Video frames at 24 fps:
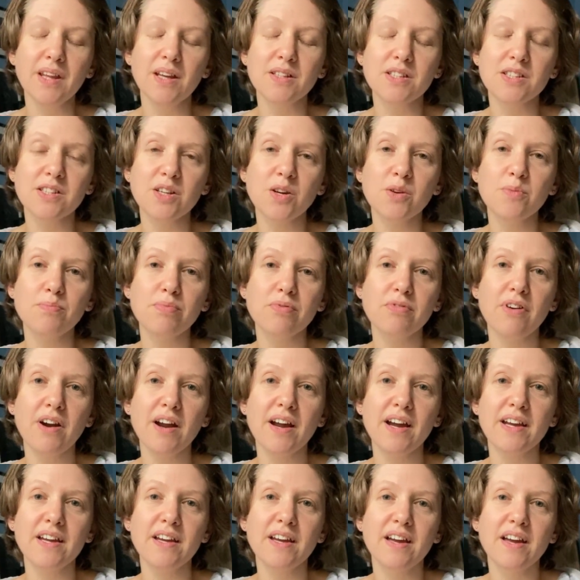So
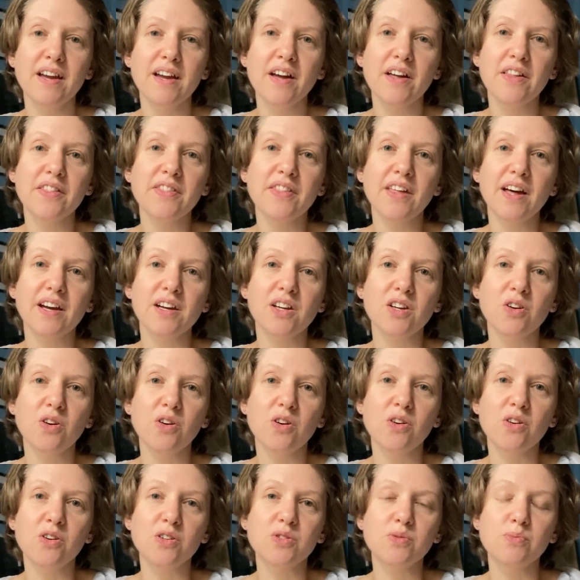pray that
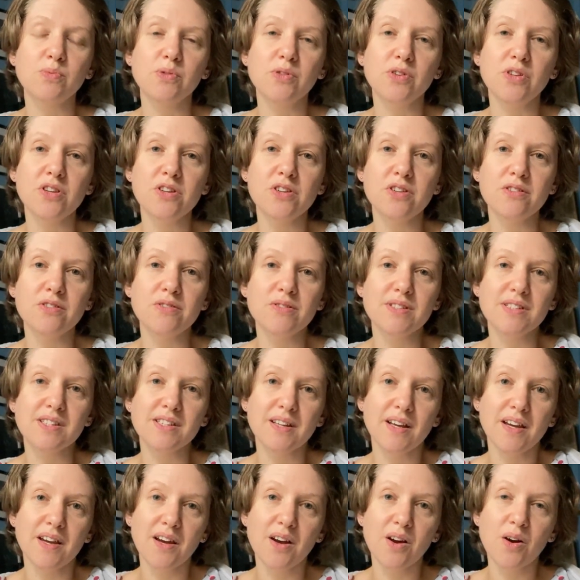God will use
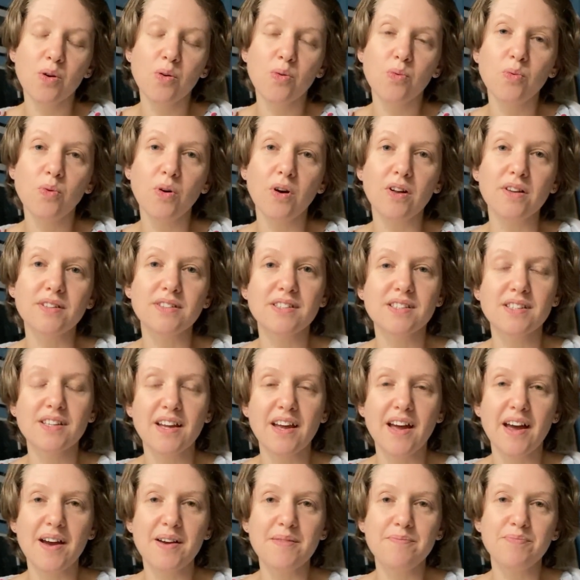what
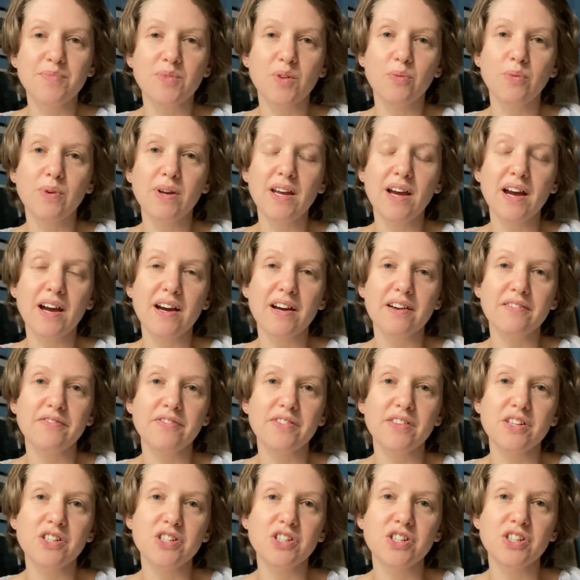we have
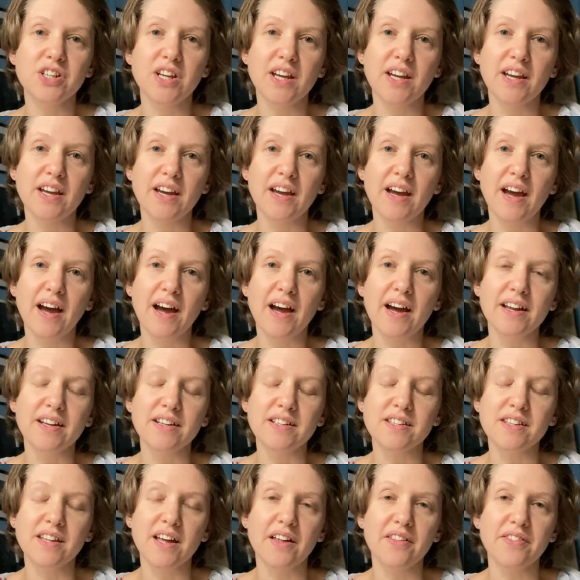this year,
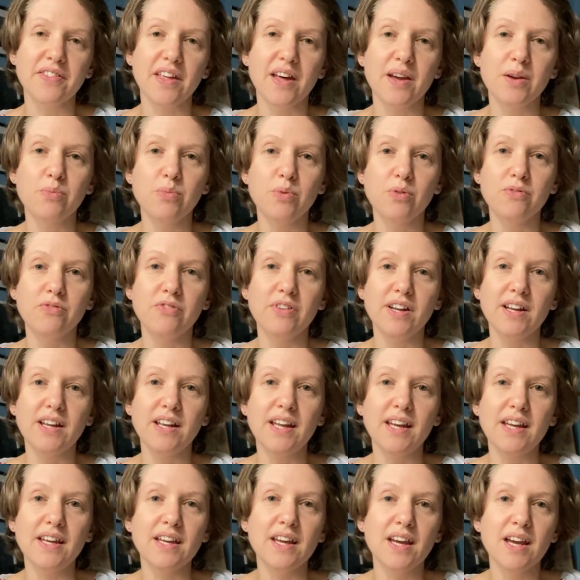and that they will
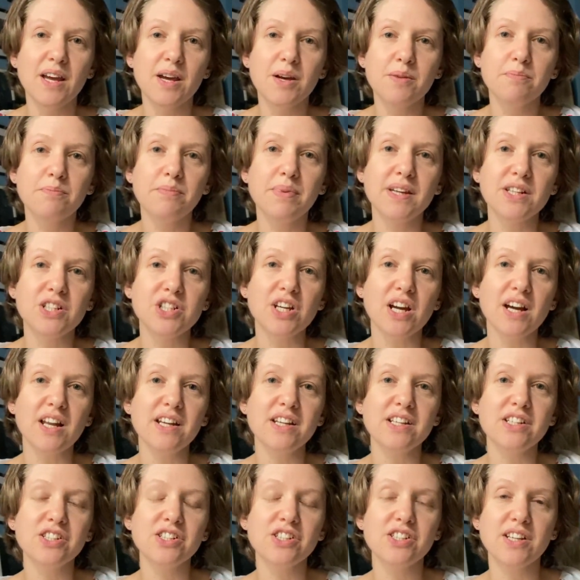really be
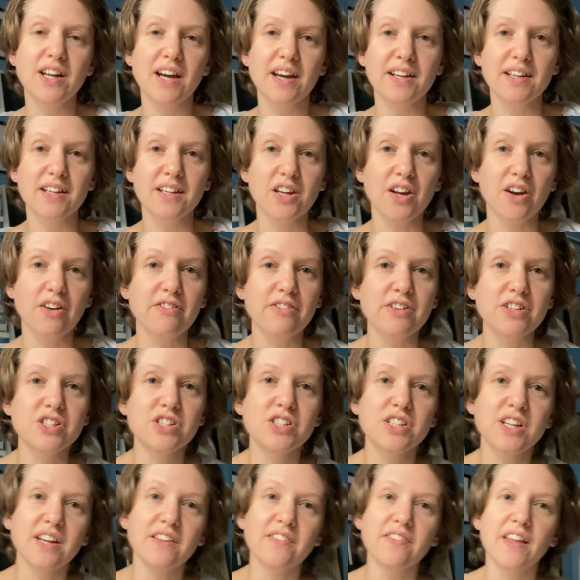challenged and
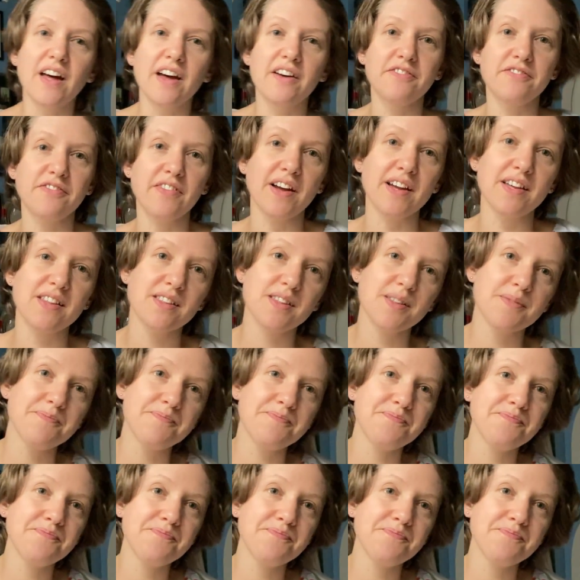encouraged in their faith.